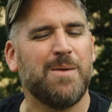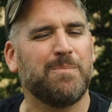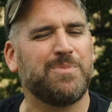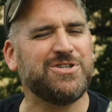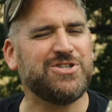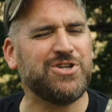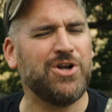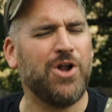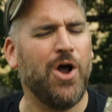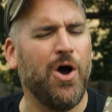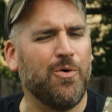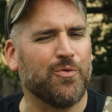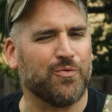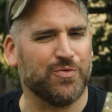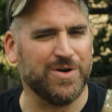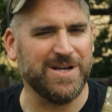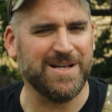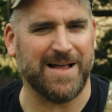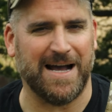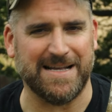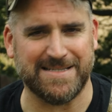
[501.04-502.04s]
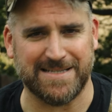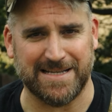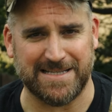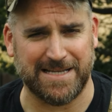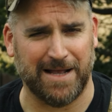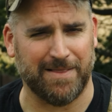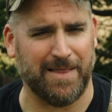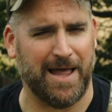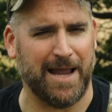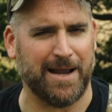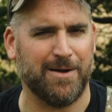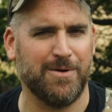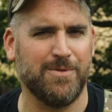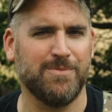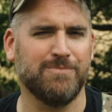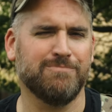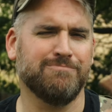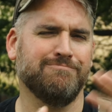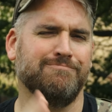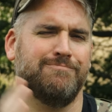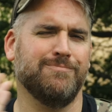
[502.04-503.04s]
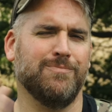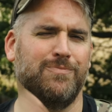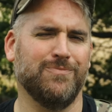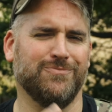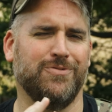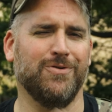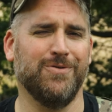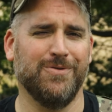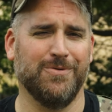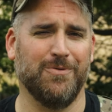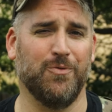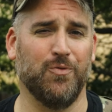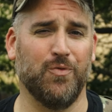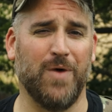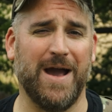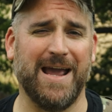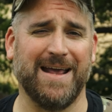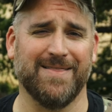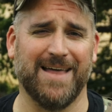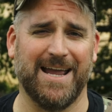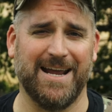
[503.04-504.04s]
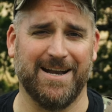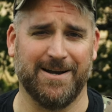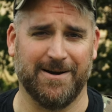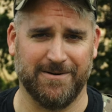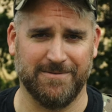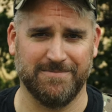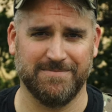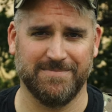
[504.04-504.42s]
but you don't realize it till like way later.